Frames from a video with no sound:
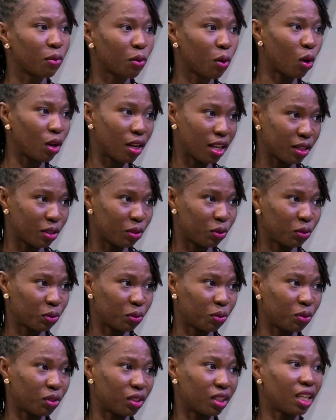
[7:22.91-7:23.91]

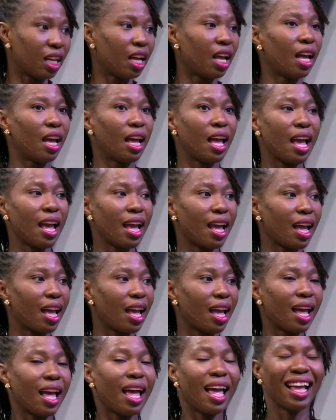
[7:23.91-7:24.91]
cholesterols yeah no matwe na
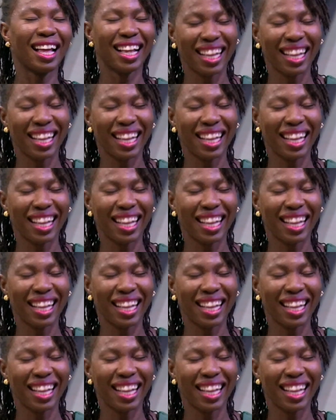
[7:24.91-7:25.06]
do so